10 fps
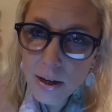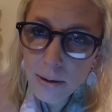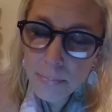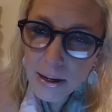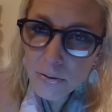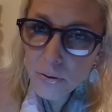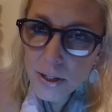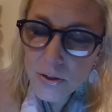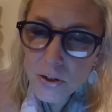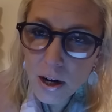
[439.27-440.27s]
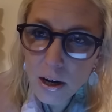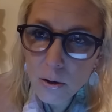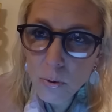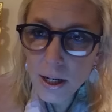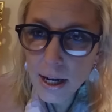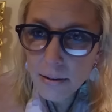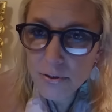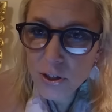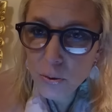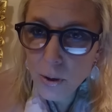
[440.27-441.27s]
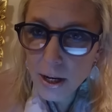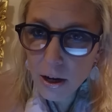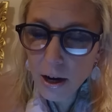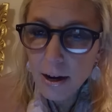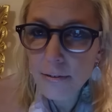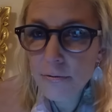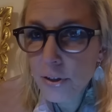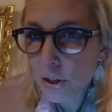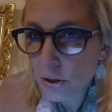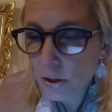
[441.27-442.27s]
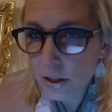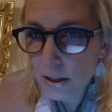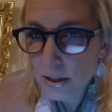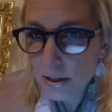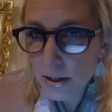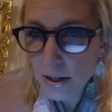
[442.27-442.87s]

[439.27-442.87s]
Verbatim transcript: uh, boundaries are what kind of square off your